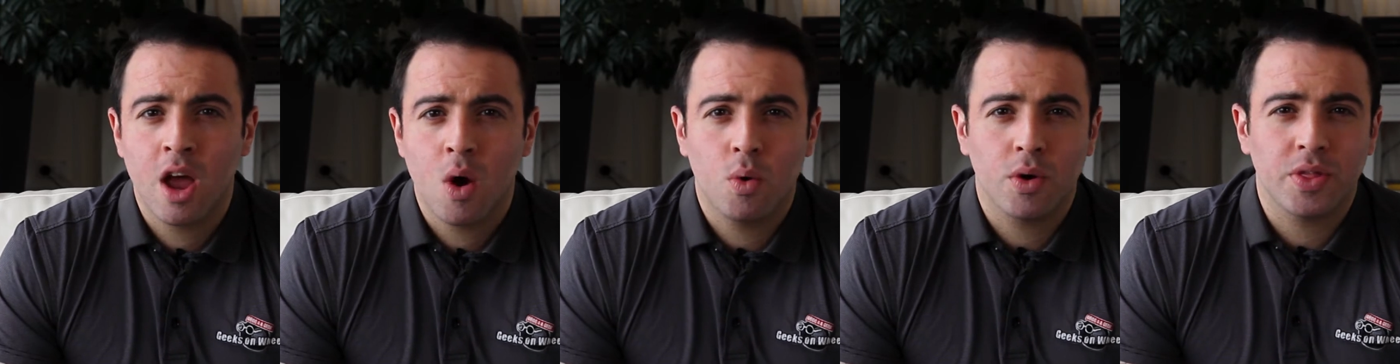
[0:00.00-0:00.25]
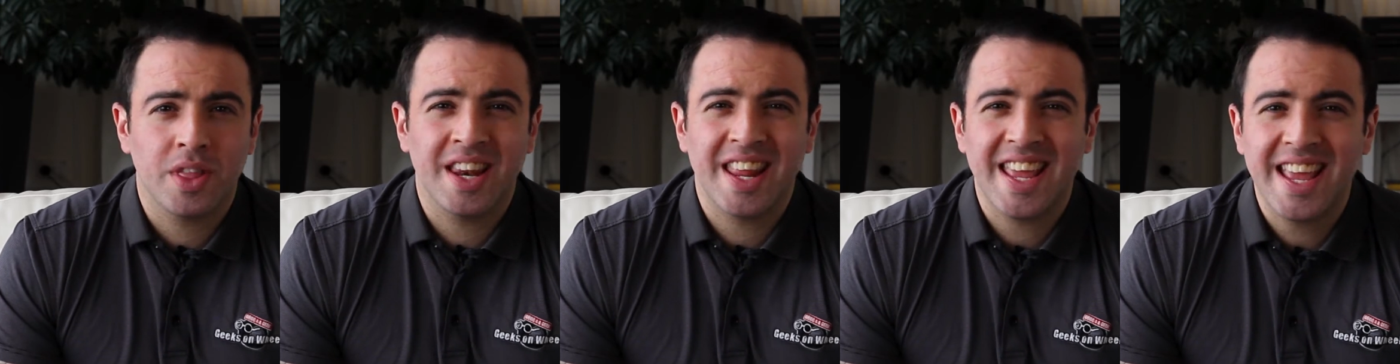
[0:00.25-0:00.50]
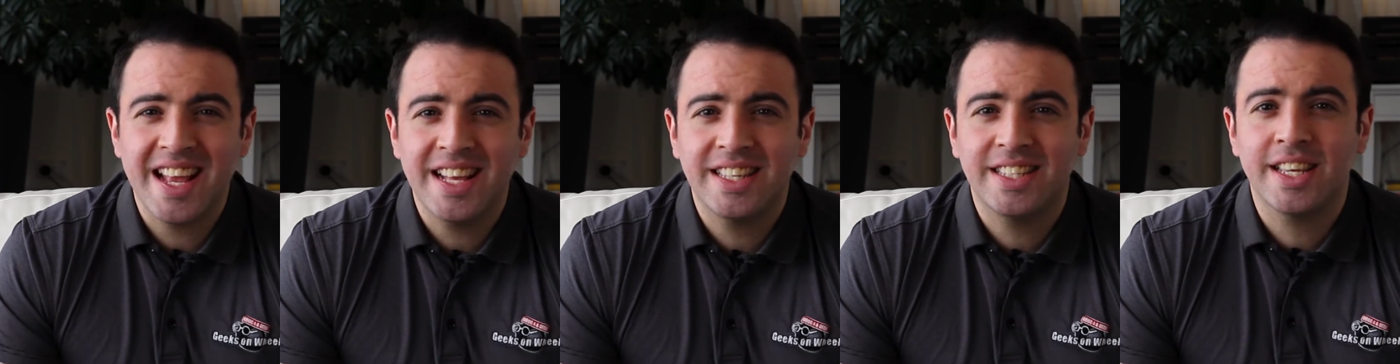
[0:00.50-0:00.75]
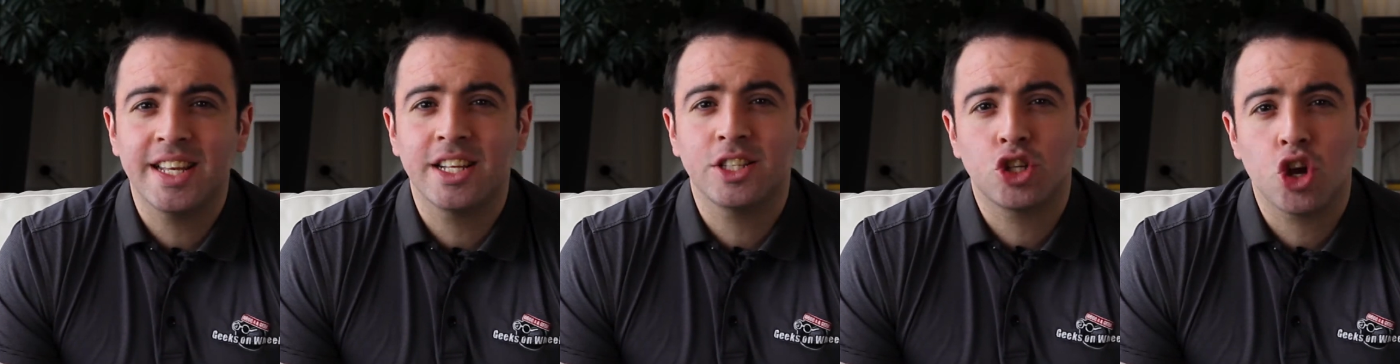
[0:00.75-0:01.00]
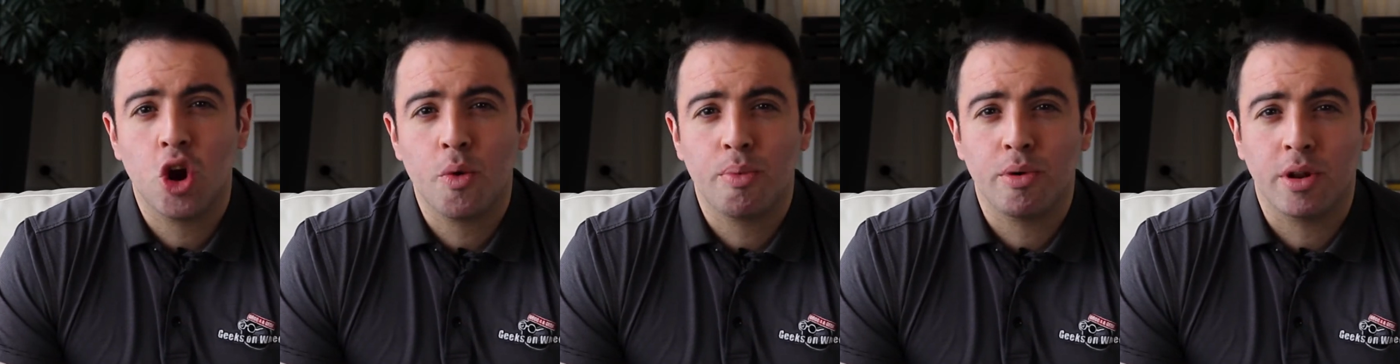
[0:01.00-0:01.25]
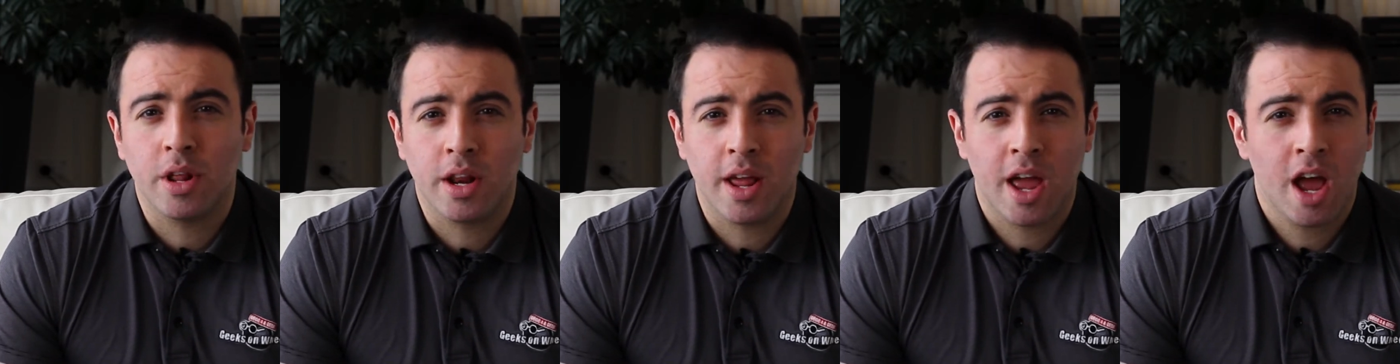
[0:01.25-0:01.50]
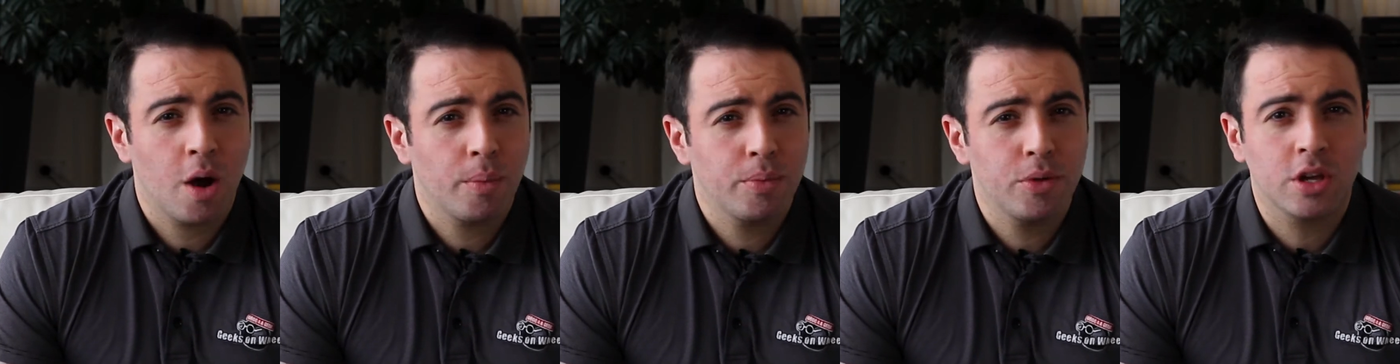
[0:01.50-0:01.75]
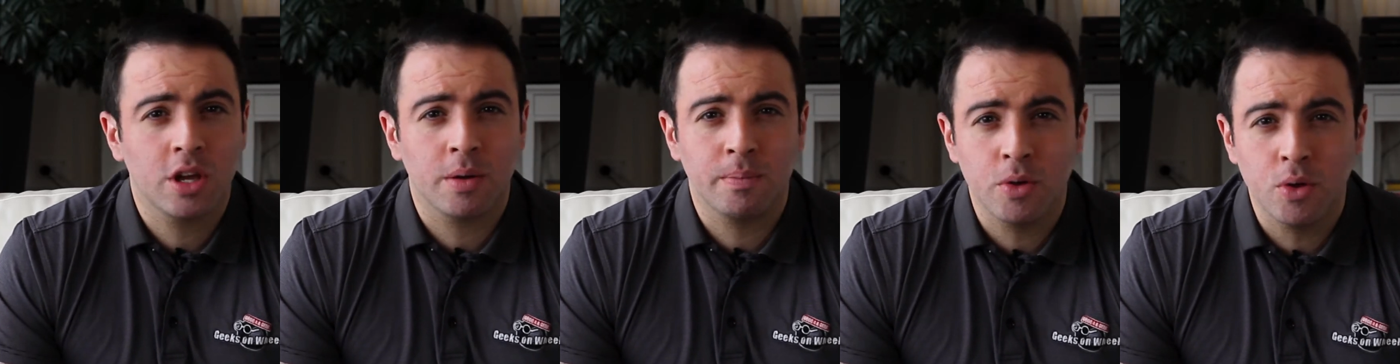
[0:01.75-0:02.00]
with an easy interpreter to help
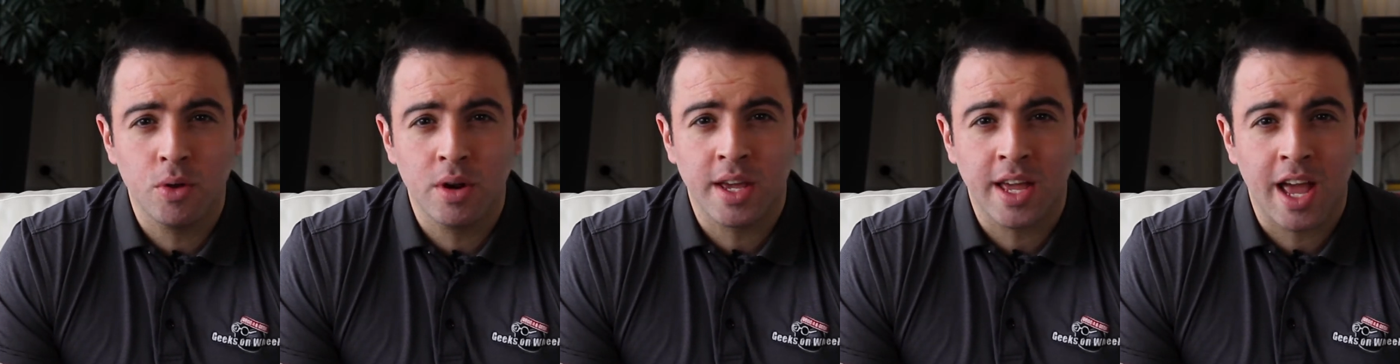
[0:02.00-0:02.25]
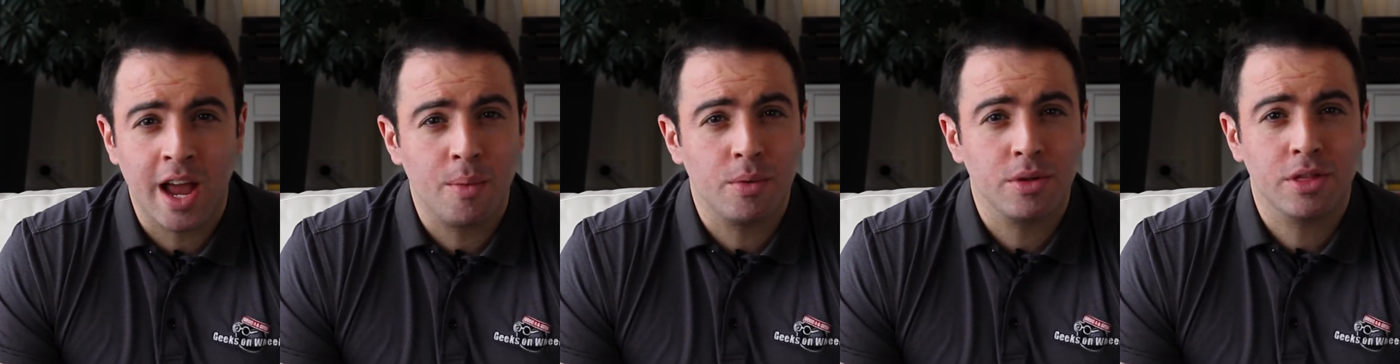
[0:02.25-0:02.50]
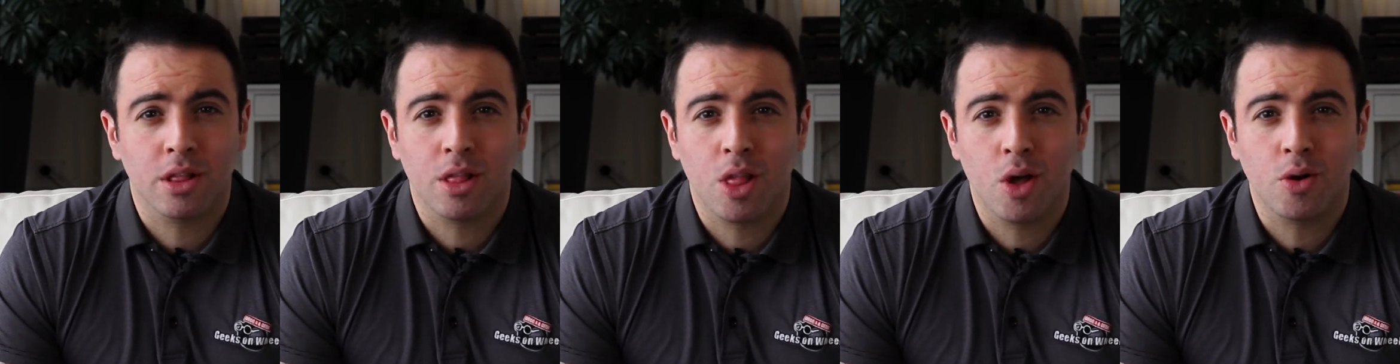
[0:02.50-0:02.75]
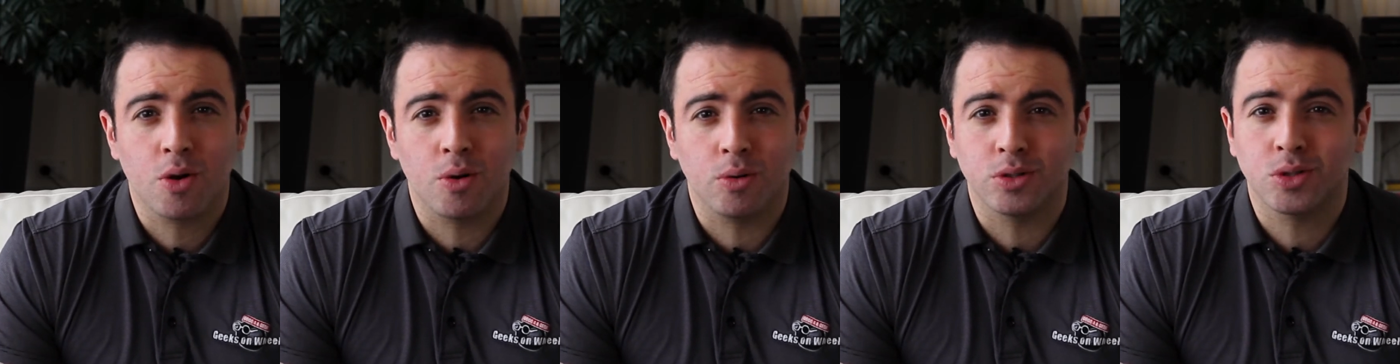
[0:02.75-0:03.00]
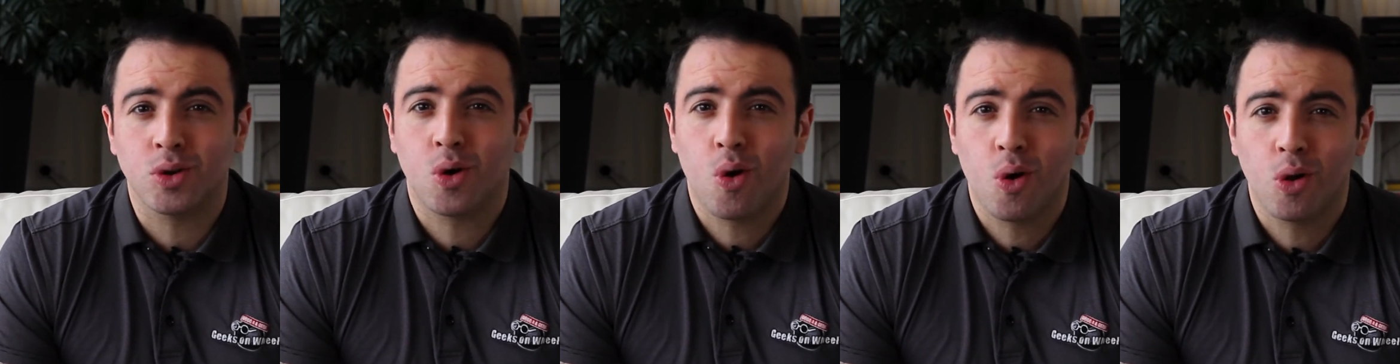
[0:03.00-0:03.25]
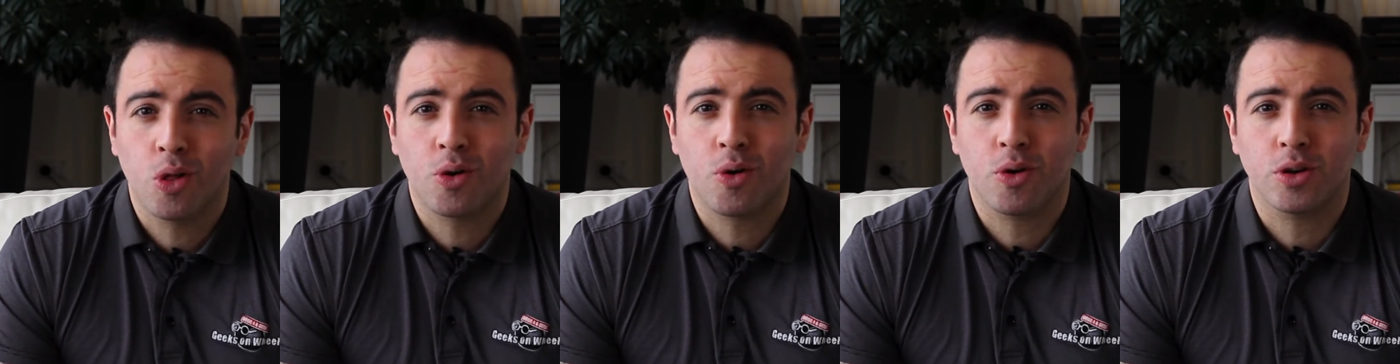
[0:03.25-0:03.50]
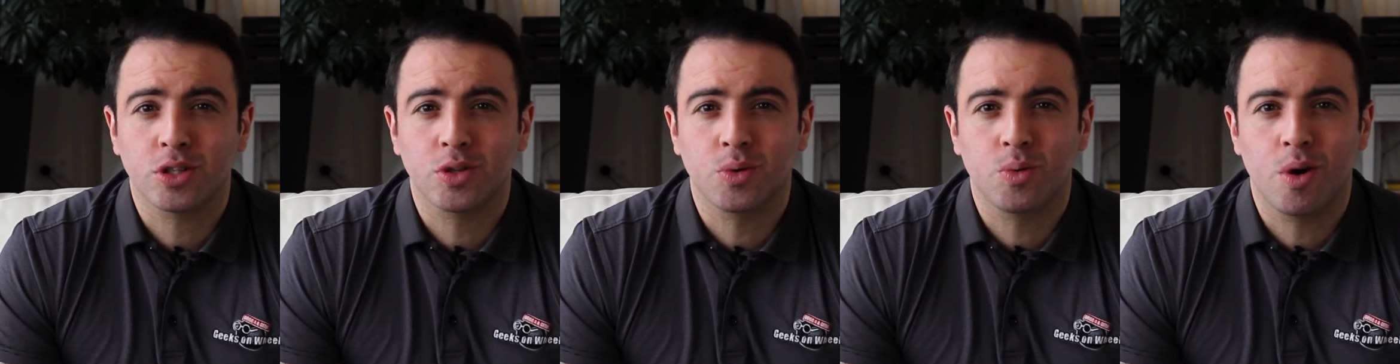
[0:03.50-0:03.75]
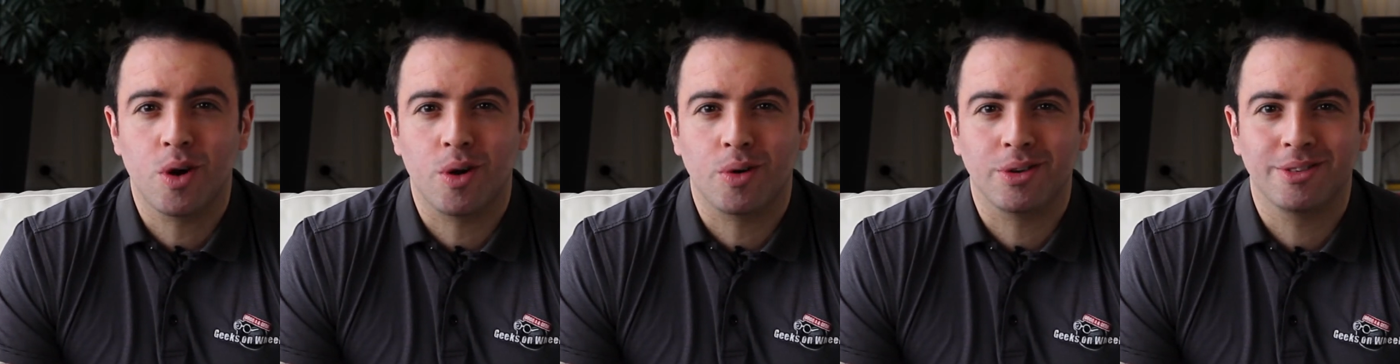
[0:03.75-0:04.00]
you communicate with the locals all across the world.